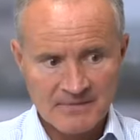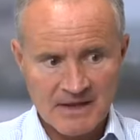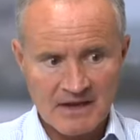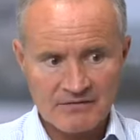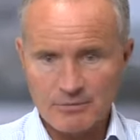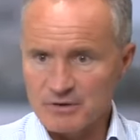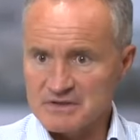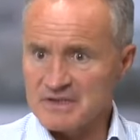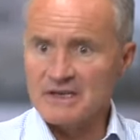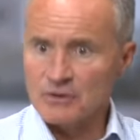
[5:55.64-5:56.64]

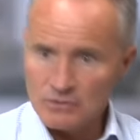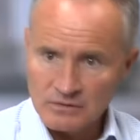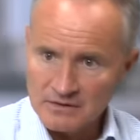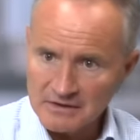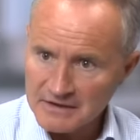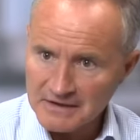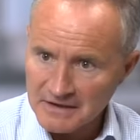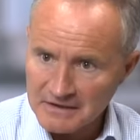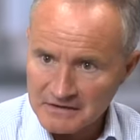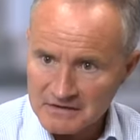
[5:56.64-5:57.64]
Everybody's hero in the late
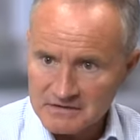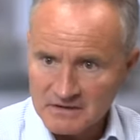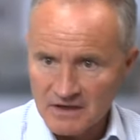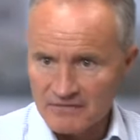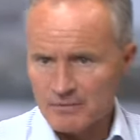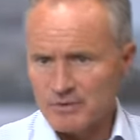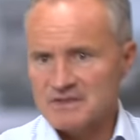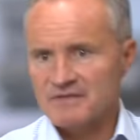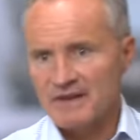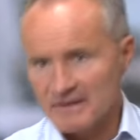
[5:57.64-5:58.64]
90s,
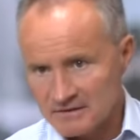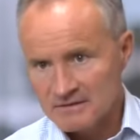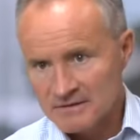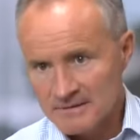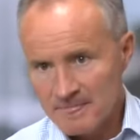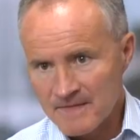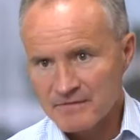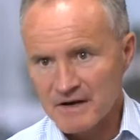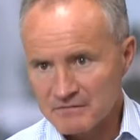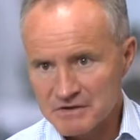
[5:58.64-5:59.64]
everybody's villain
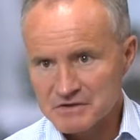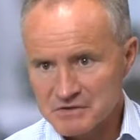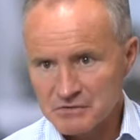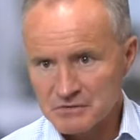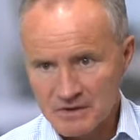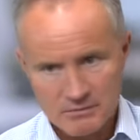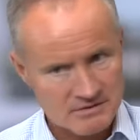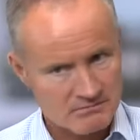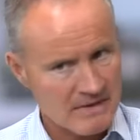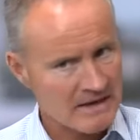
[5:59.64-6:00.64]
5 years ago. It
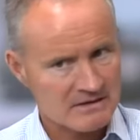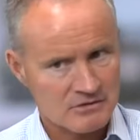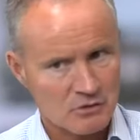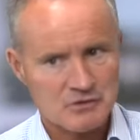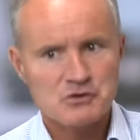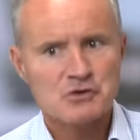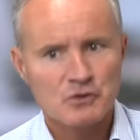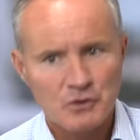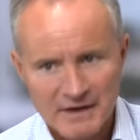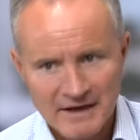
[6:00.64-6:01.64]
was meant not to
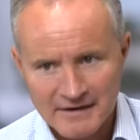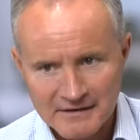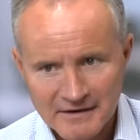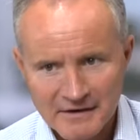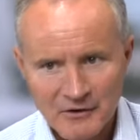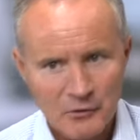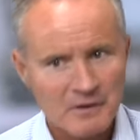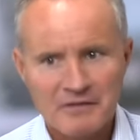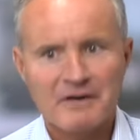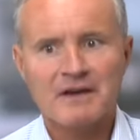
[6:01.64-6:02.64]
grow again
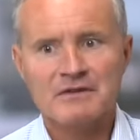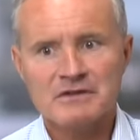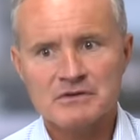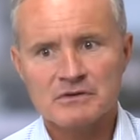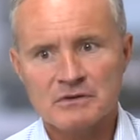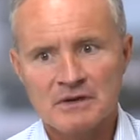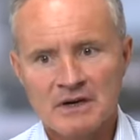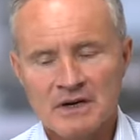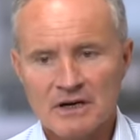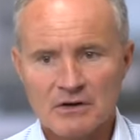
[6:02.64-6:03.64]
only 5 years ago,
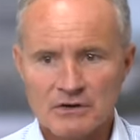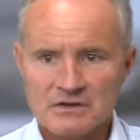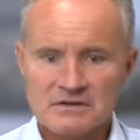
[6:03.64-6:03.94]
according